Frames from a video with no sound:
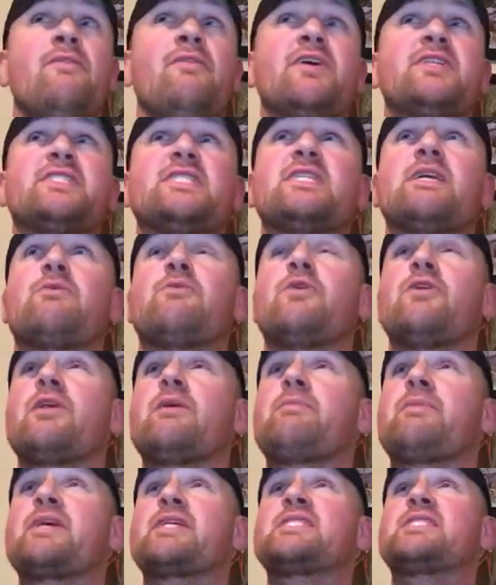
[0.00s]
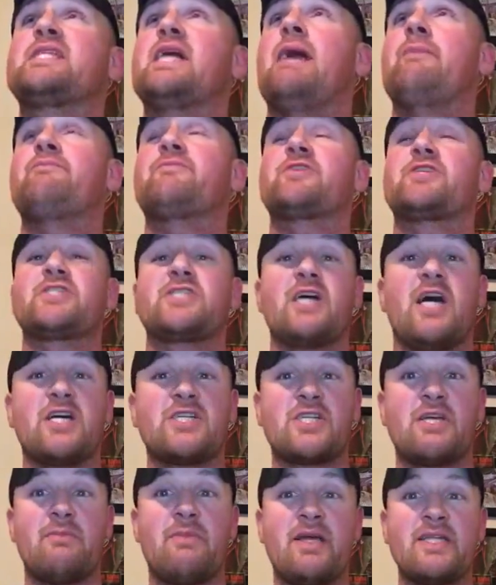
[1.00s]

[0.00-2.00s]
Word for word: This is a really big step for Sasha.